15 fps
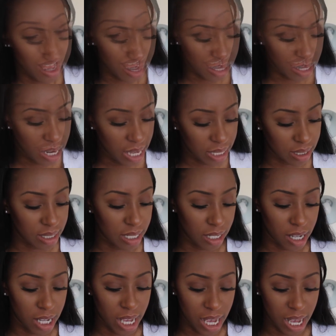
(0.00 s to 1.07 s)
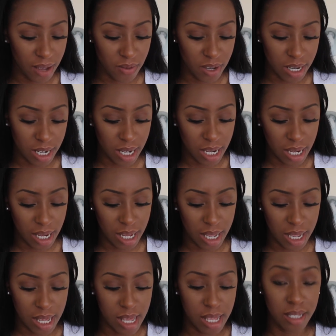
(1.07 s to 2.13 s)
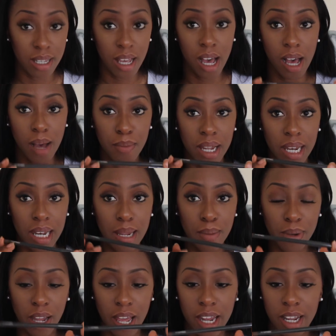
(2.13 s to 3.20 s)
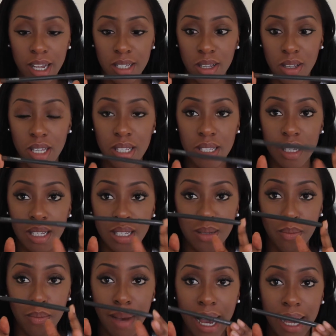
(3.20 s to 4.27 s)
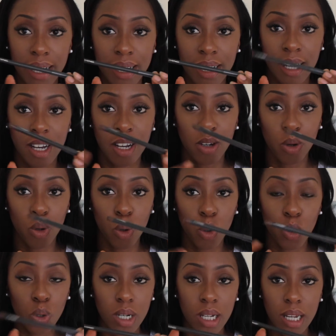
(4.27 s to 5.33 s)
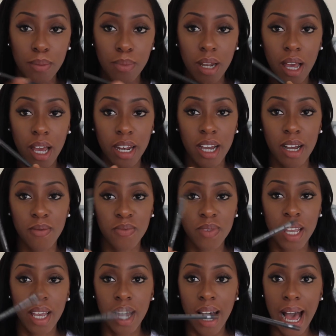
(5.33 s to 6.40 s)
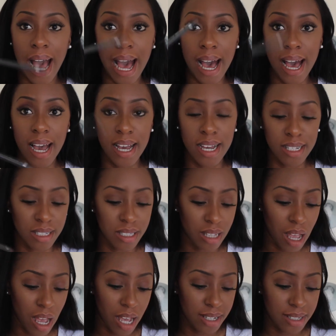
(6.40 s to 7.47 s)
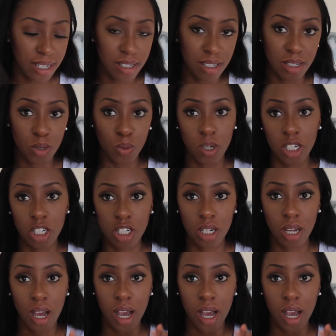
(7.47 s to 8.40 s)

The next thing I have in here is a lip liner. So this is MAC Cork lip liner, and I tend to switch